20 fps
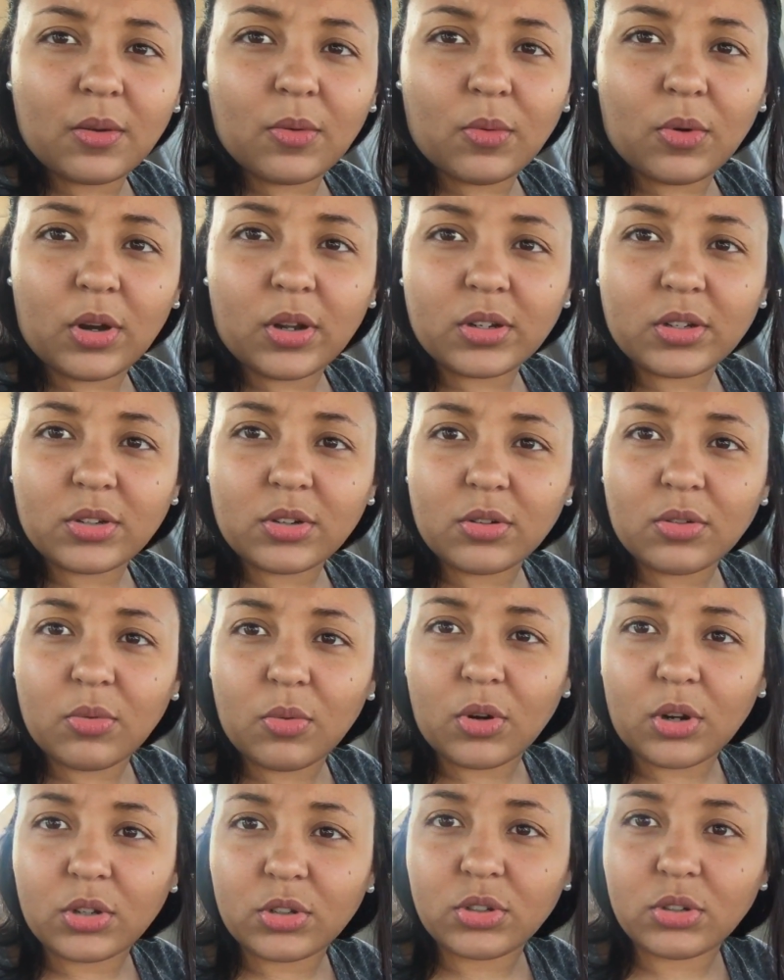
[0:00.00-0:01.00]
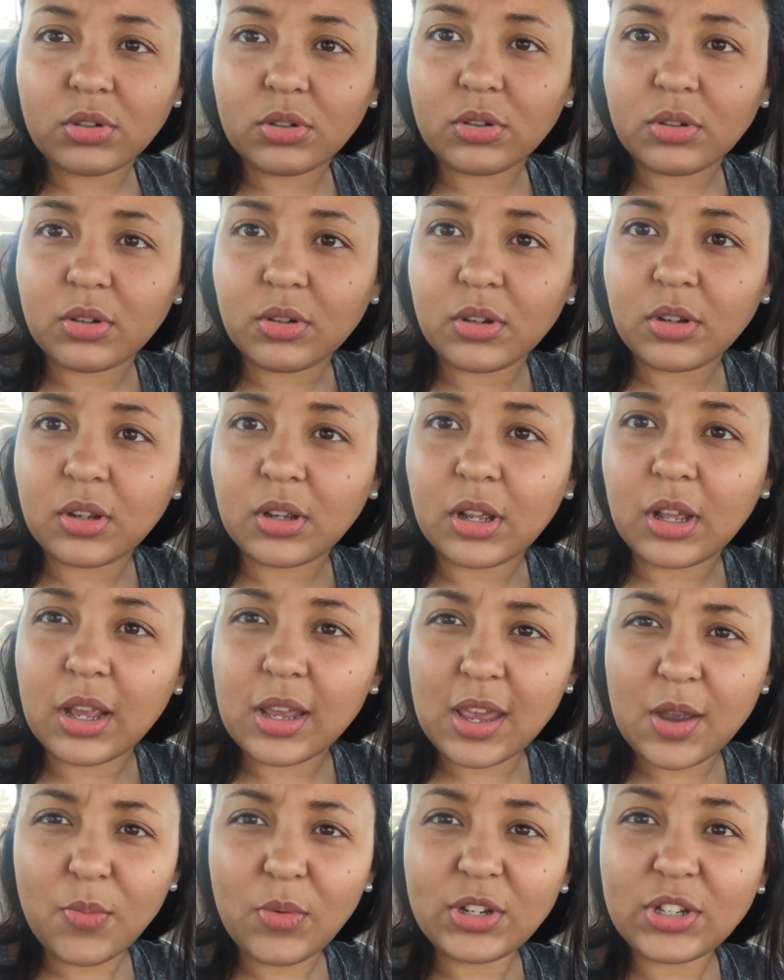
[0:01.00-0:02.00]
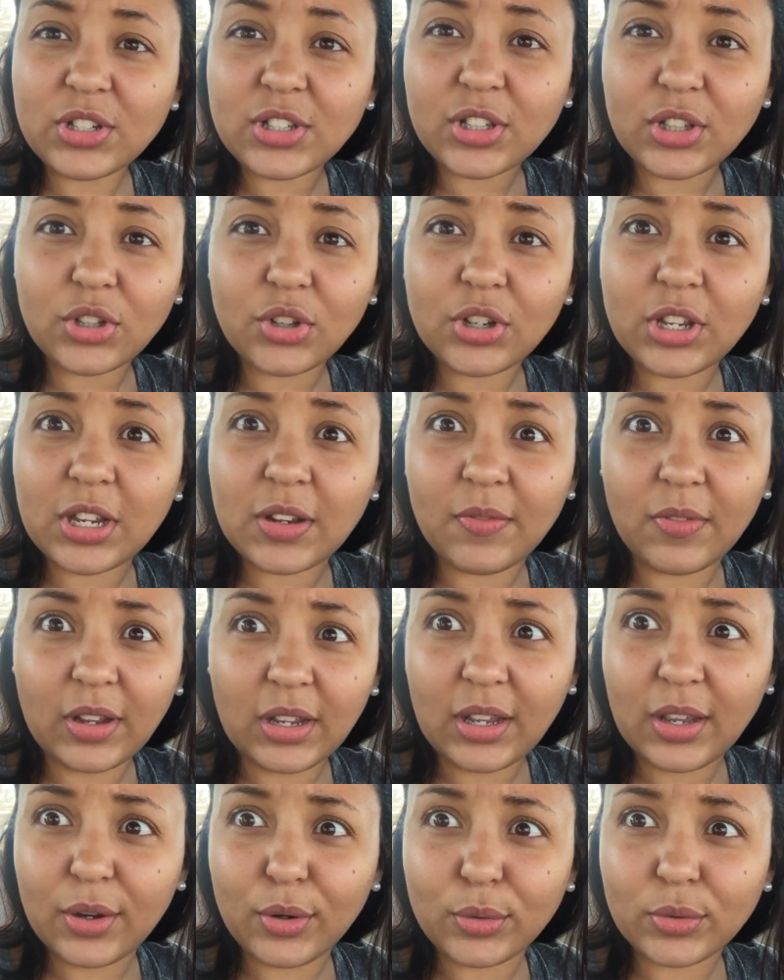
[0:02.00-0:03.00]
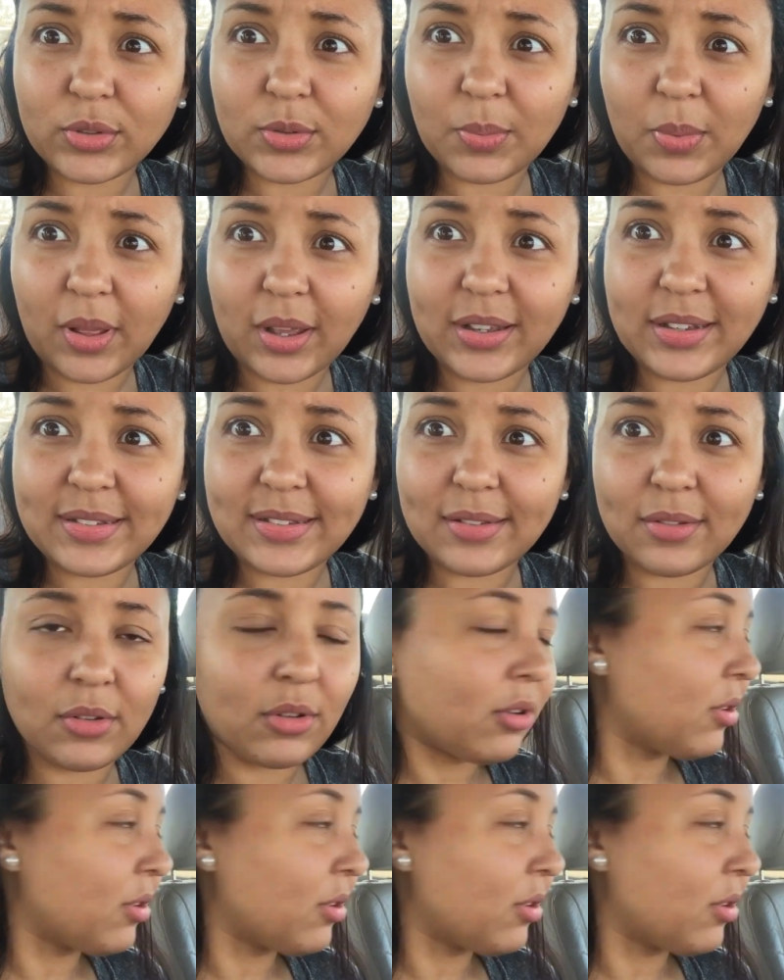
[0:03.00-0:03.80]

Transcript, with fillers: Watch her. Can we just look at vehicles, please?